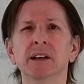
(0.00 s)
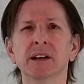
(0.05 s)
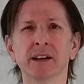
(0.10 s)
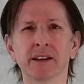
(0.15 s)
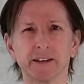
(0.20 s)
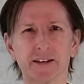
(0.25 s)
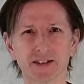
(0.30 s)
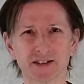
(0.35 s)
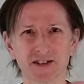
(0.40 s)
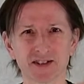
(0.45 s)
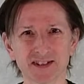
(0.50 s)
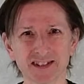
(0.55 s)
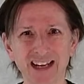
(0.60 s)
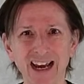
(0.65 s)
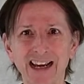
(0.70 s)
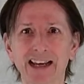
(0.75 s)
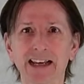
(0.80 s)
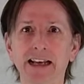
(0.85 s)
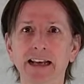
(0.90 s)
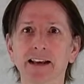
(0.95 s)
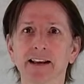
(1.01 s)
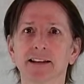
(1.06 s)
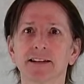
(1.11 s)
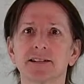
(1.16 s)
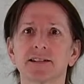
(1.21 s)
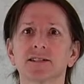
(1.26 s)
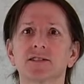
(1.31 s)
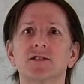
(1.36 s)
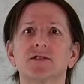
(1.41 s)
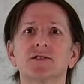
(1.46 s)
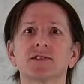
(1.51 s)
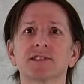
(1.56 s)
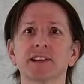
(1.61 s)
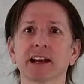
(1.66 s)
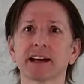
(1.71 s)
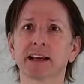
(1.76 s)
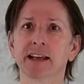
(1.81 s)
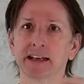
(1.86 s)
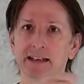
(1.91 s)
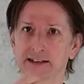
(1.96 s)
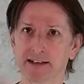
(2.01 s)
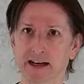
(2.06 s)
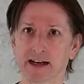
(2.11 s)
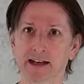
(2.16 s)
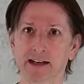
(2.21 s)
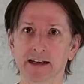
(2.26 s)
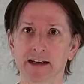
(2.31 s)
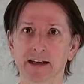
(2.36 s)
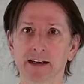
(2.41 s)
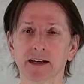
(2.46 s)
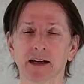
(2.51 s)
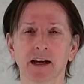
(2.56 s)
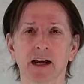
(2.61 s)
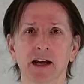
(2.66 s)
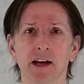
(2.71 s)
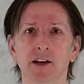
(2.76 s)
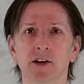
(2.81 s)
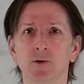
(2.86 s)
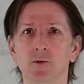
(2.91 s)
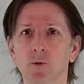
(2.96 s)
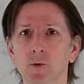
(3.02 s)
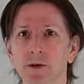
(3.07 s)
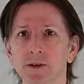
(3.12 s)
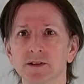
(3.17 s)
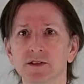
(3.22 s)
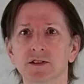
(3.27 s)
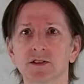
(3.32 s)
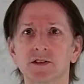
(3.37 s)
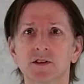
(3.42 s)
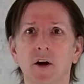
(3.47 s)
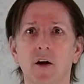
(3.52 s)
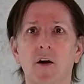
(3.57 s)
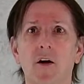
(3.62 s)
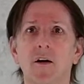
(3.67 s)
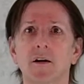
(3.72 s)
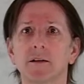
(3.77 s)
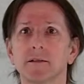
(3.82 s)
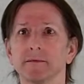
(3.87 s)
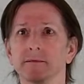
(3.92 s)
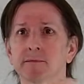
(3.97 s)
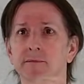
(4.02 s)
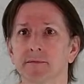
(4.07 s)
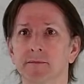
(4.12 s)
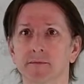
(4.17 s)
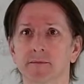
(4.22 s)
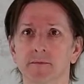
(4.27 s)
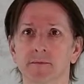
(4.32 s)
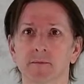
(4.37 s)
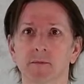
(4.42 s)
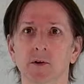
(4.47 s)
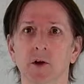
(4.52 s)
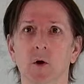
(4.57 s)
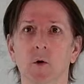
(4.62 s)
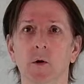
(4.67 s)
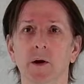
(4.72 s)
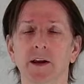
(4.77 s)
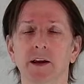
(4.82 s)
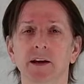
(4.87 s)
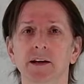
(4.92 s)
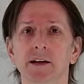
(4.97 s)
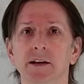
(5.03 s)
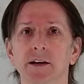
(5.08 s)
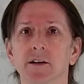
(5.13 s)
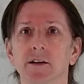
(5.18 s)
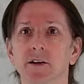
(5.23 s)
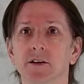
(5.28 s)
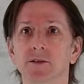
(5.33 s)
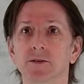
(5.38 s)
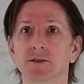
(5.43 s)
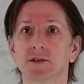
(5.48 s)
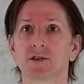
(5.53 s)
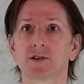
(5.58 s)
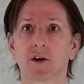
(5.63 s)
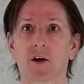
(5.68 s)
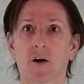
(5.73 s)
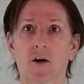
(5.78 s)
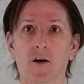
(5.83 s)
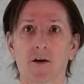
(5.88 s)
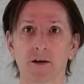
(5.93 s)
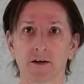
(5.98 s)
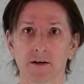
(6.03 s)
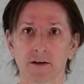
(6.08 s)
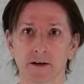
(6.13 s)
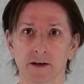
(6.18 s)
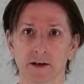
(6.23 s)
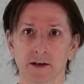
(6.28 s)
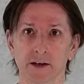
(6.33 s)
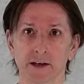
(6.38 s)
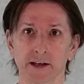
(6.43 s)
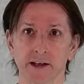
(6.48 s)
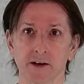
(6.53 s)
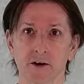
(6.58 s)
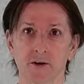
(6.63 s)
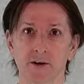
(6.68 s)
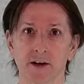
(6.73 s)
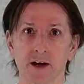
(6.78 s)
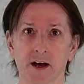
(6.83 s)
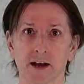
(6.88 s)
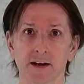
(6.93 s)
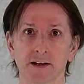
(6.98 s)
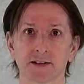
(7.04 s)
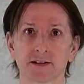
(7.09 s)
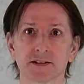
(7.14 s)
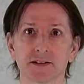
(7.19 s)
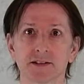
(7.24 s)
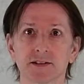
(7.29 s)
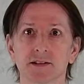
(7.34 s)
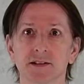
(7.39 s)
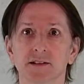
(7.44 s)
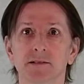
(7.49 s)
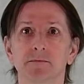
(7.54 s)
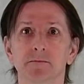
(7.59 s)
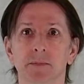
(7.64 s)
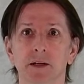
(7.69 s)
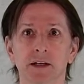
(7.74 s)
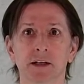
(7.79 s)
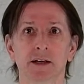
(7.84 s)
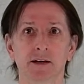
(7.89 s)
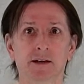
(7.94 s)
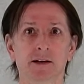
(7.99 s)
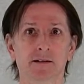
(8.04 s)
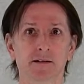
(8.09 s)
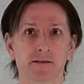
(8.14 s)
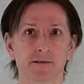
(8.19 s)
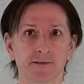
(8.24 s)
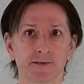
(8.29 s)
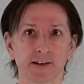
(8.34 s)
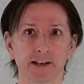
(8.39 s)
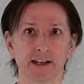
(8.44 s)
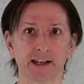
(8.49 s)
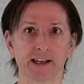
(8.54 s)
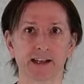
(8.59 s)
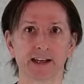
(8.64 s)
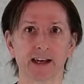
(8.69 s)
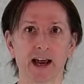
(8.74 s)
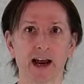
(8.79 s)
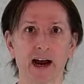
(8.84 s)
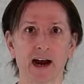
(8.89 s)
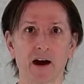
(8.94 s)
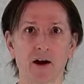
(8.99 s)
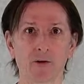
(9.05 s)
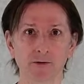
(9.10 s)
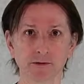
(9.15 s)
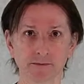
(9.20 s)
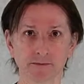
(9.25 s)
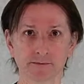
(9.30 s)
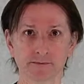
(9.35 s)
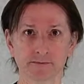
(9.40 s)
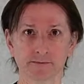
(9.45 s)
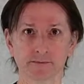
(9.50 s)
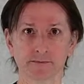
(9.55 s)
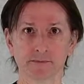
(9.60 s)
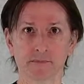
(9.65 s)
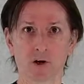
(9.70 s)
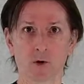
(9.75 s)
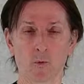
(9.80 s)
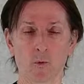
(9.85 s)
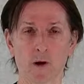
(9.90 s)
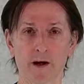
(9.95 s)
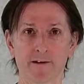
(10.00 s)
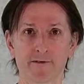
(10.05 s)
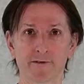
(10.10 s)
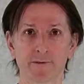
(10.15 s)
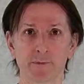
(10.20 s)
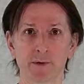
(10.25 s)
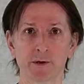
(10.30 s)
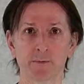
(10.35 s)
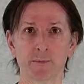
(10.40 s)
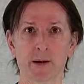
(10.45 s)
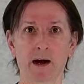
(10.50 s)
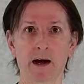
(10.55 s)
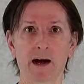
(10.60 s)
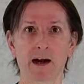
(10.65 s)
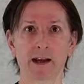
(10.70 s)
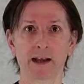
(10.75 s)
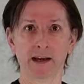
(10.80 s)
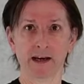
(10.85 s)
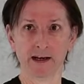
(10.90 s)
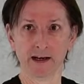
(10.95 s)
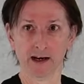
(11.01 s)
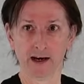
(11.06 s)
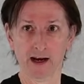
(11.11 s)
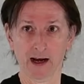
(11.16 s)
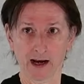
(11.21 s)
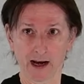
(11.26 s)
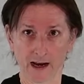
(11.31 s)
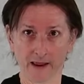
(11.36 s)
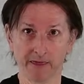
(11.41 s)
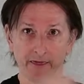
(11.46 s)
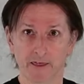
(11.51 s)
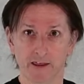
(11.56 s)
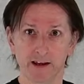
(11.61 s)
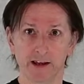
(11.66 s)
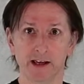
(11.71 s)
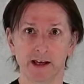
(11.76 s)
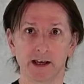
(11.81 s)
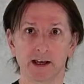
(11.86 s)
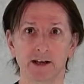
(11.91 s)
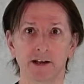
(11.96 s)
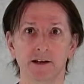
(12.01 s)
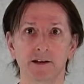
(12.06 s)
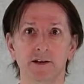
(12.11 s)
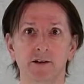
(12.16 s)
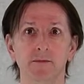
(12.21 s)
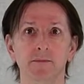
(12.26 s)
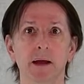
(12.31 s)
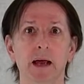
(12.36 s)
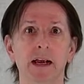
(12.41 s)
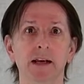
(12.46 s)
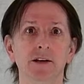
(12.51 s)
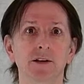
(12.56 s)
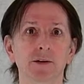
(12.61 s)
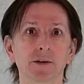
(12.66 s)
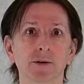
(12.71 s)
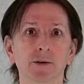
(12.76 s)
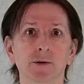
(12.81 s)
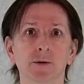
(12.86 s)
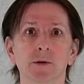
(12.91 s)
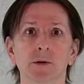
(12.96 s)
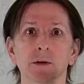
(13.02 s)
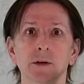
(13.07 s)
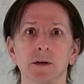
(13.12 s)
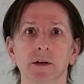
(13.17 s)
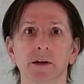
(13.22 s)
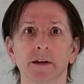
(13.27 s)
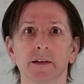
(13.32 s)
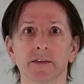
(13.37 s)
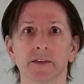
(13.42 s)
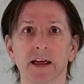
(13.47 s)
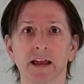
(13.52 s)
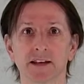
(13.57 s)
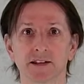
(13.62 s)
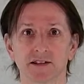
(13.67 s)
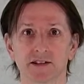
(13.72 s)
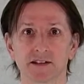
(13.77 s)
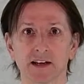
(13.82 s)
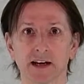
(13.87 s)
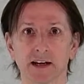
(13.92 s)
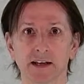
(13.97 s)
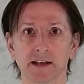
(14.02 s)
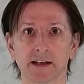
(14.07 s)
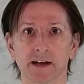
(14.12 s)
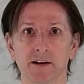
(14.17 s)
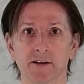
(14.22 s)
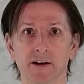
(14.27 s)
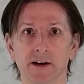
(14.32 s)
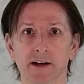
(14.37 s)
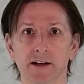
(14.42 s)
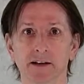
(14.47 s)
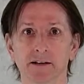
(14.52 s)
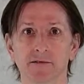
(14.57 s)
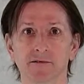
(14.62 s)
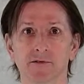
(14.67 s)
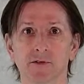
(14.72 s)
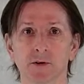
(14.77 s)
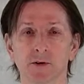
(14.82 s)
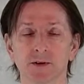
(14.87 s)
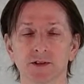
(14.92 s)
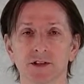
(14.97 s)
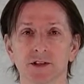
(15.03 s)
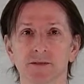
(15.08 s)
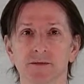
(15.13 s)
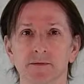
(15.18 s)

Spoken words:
This is your second technique. You wouldn't start going here. You start in Oyata's system, flinging out away from your body, and then you may do that secondary version.